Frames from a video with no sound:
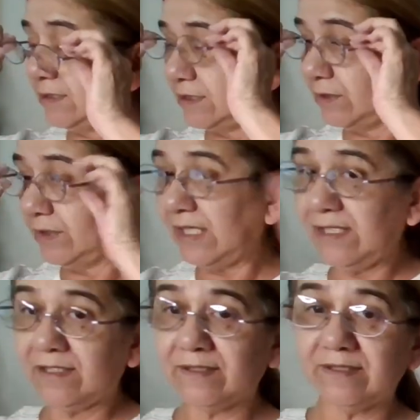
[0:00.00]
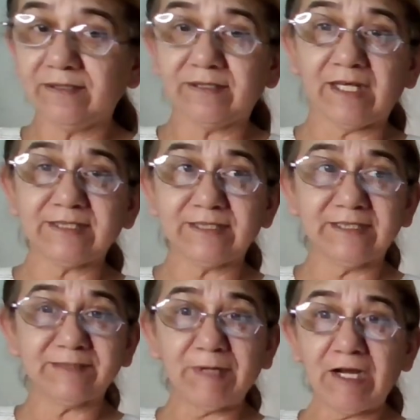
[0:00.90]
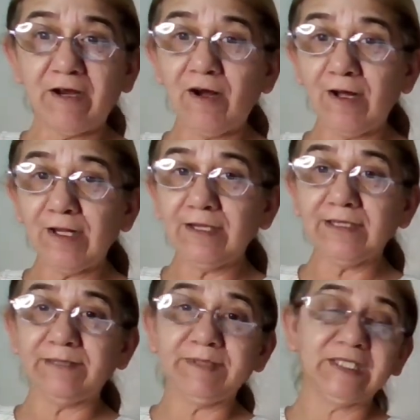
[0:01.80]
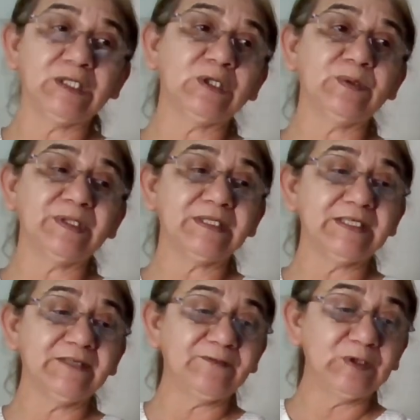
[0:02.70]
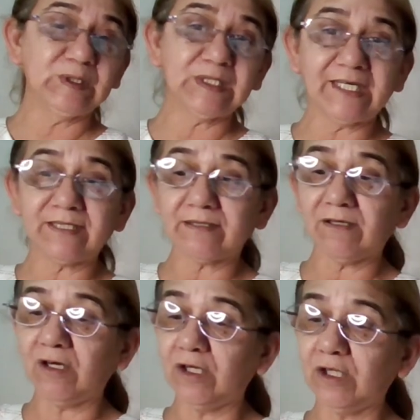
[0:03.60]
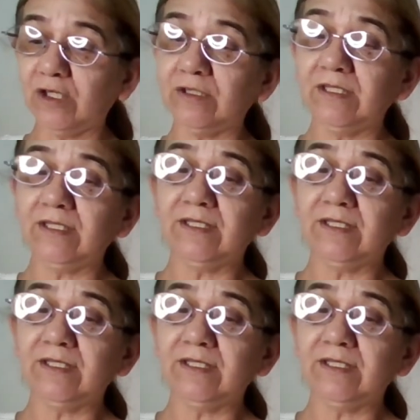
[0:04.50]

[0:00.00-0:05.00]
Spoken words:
So yeah, that is my haul. Let me know if you like the haul.